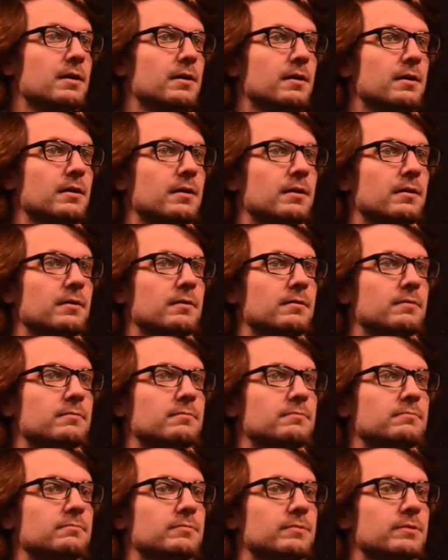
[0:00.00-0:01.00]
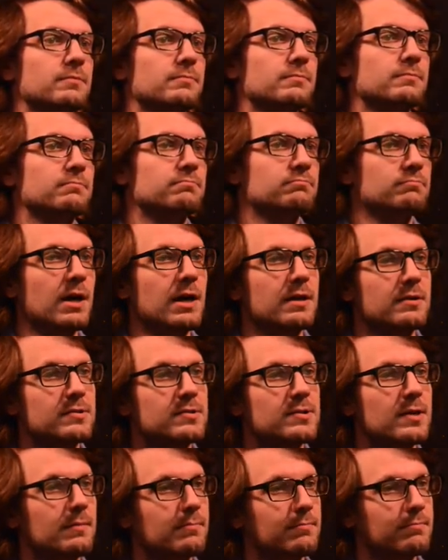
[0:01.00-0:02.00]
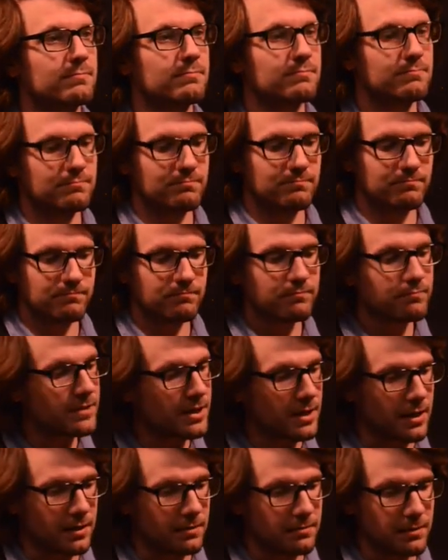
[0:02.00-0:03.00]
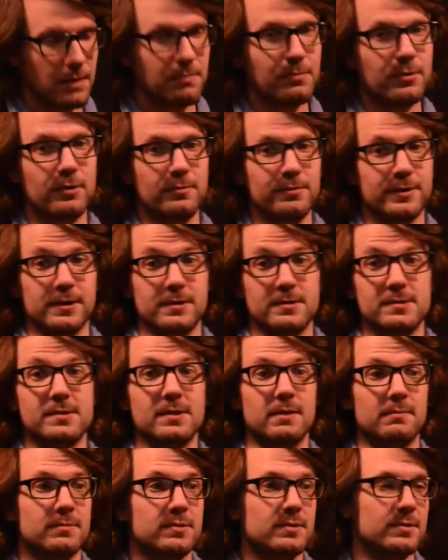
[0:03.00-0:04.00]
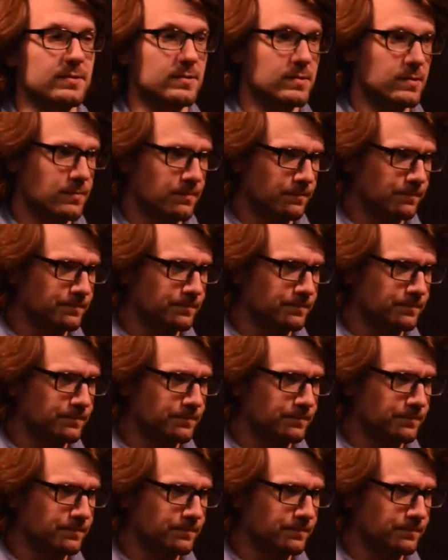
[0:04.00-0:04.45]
uh, under some yeah appropriate assumptions.